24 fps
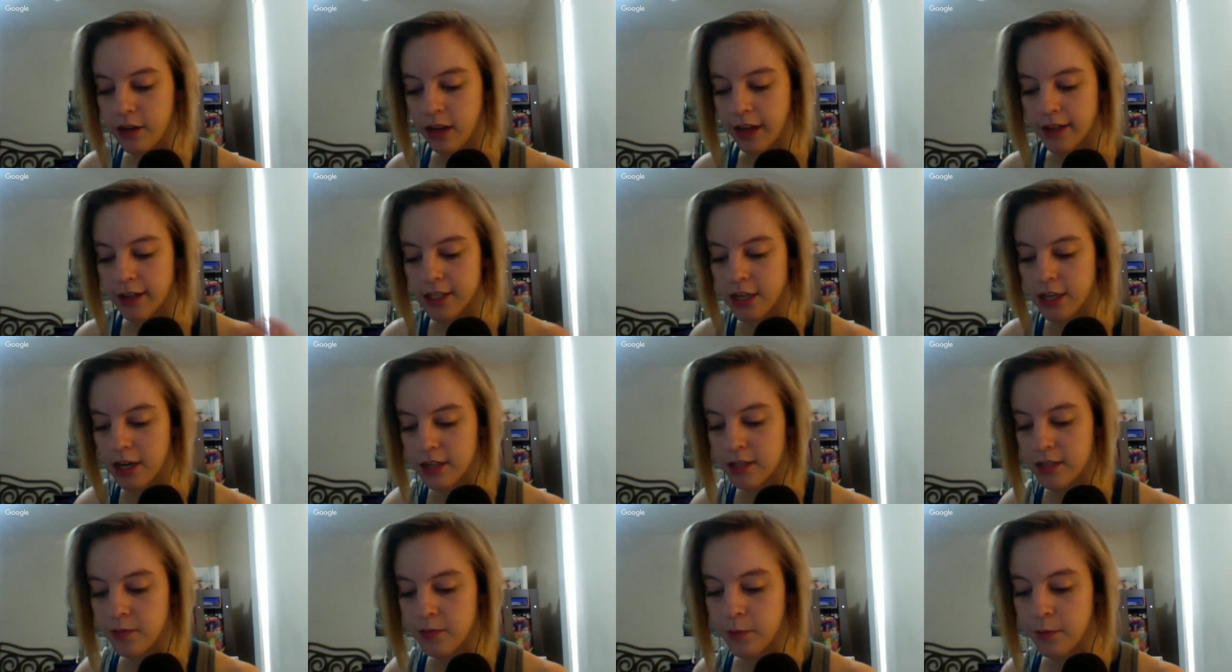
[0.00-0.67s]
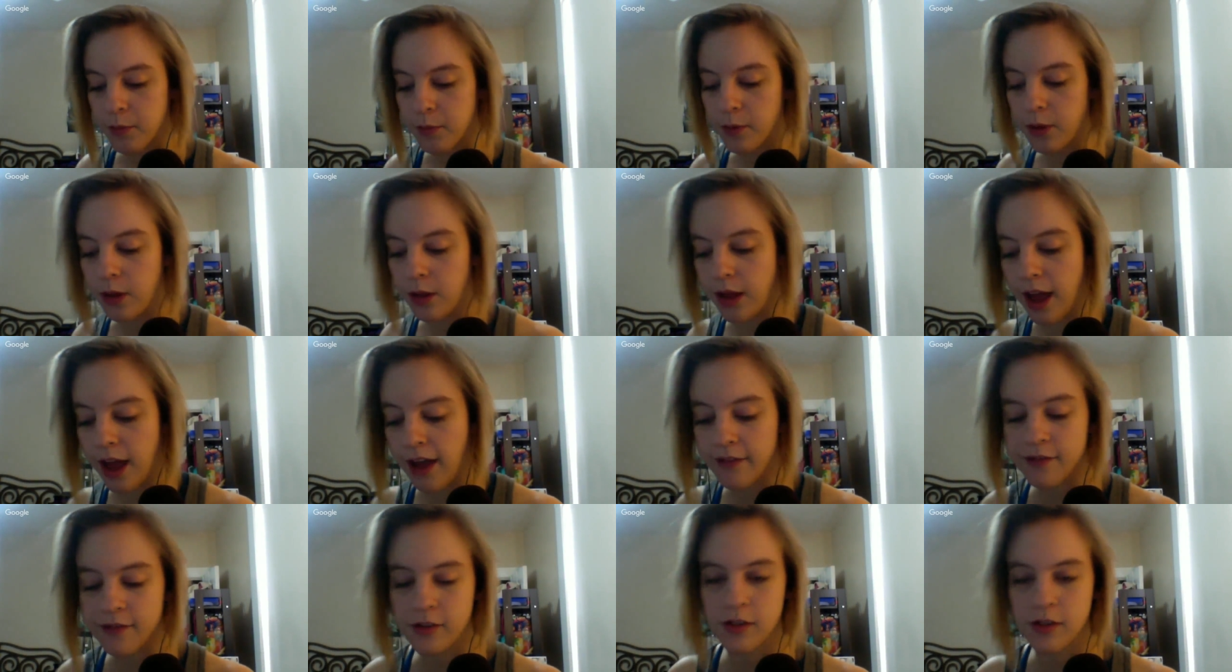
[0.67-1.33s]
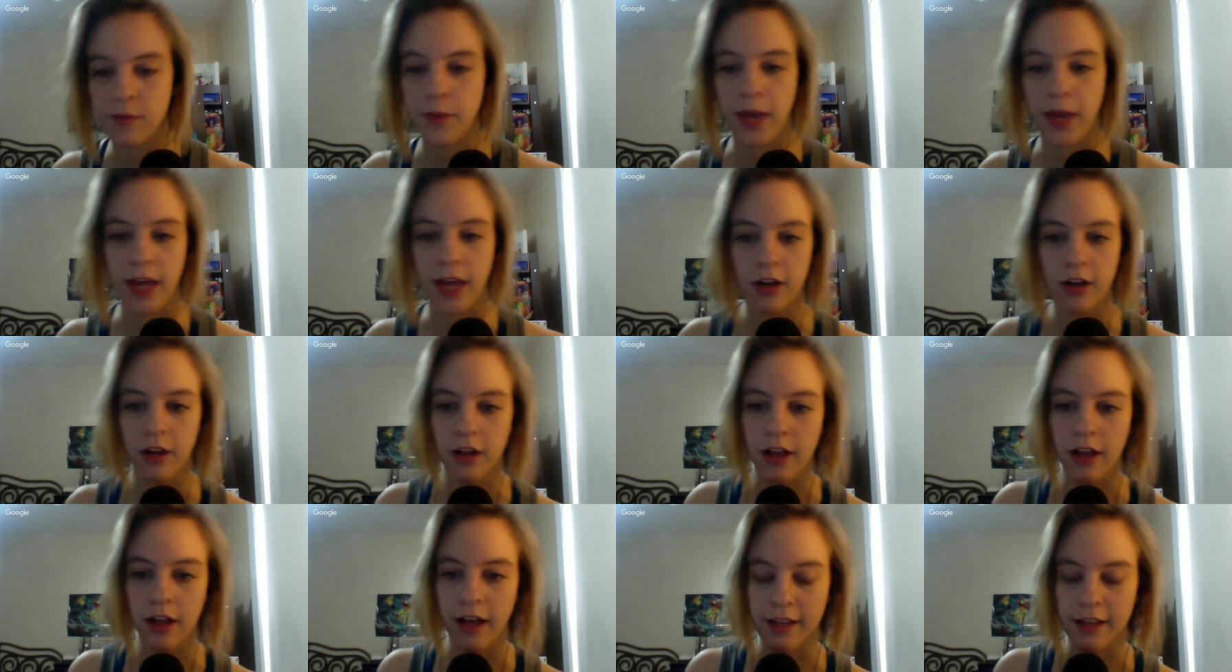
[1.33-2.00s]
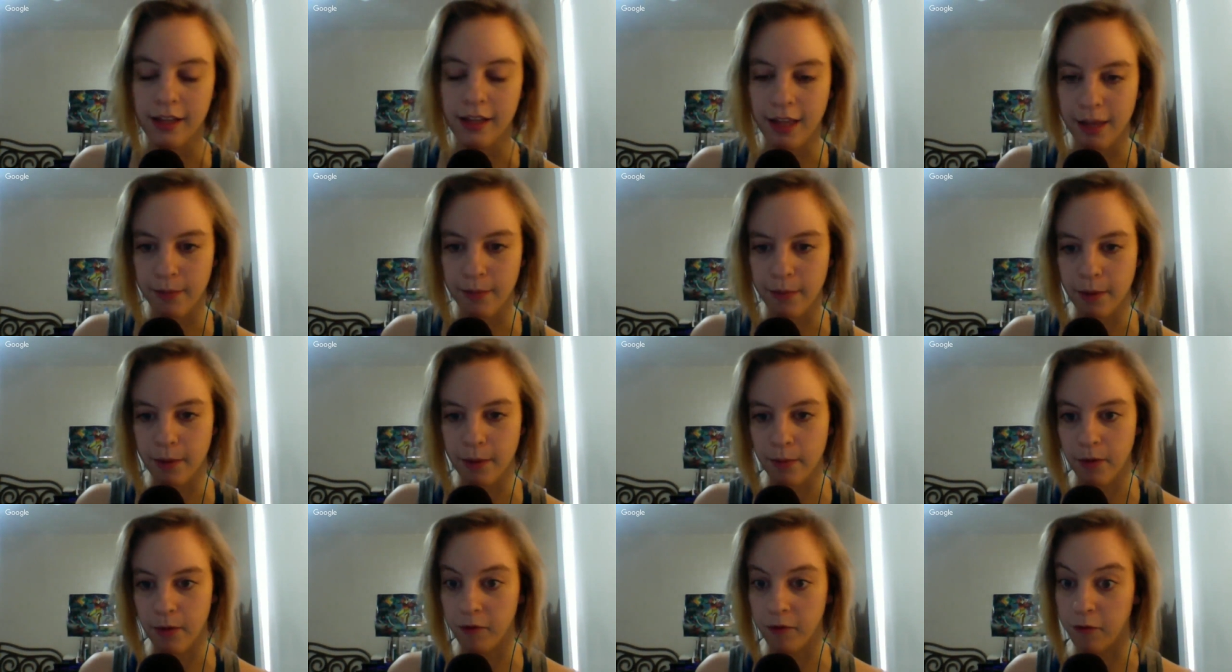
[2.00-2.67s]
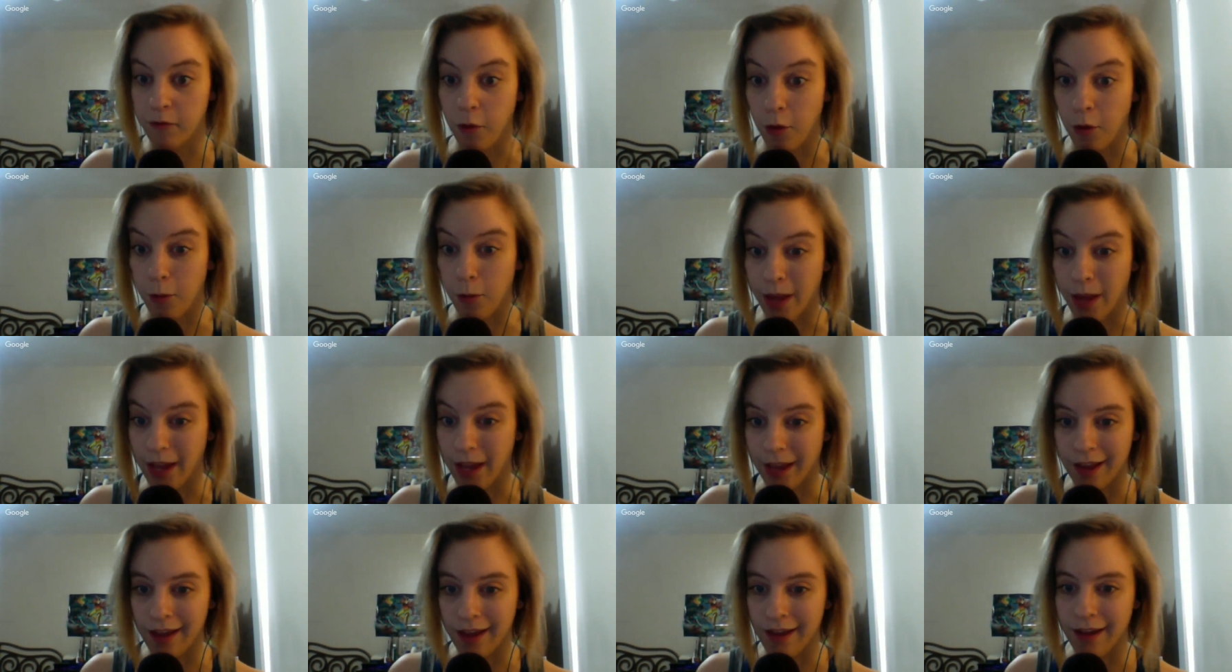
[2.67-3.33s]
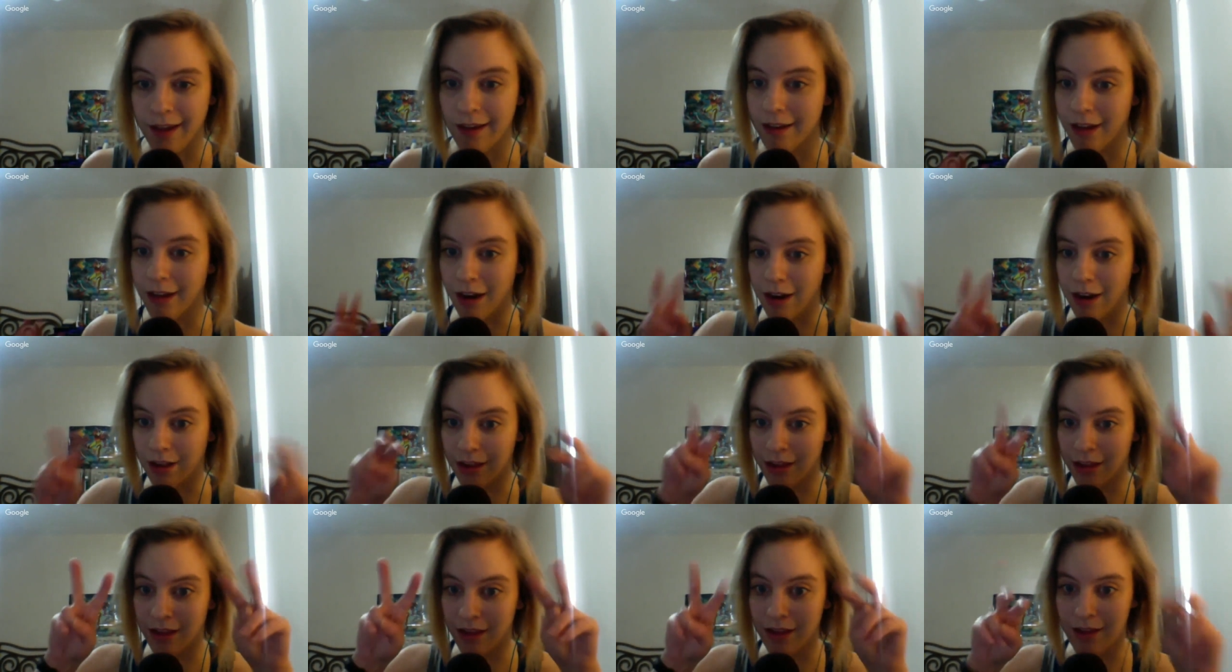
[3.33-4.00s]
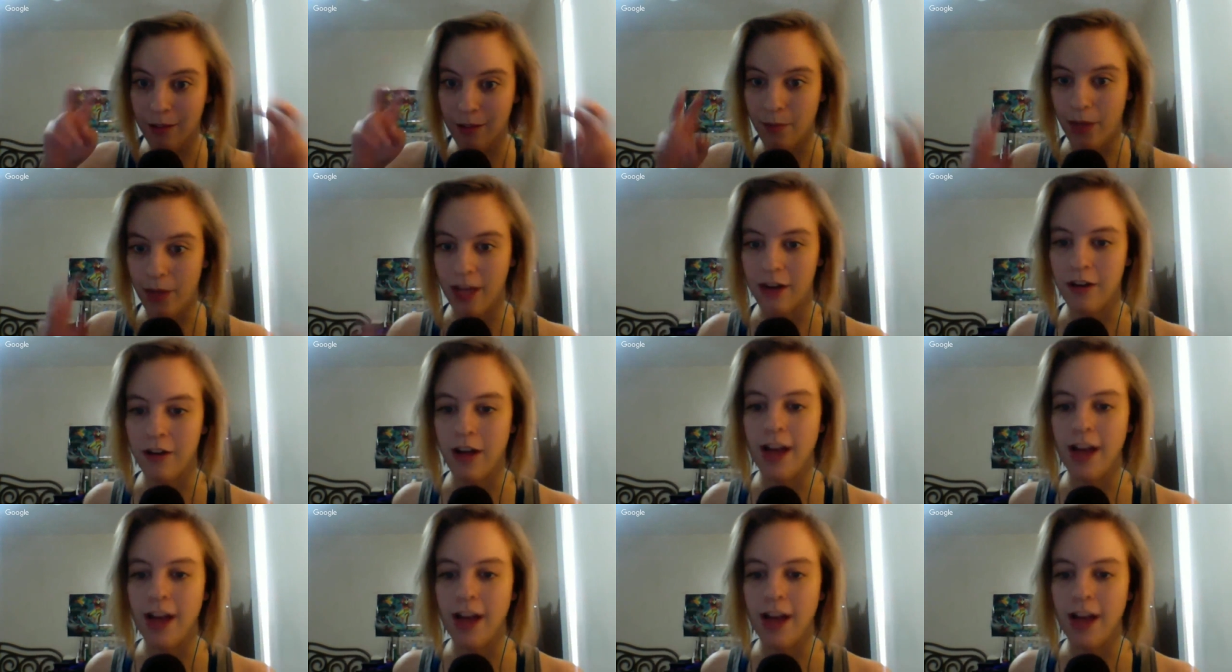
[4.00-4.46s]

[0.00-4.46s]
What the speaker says: I'd talk to people after the panel, I'd like be performing on the panel.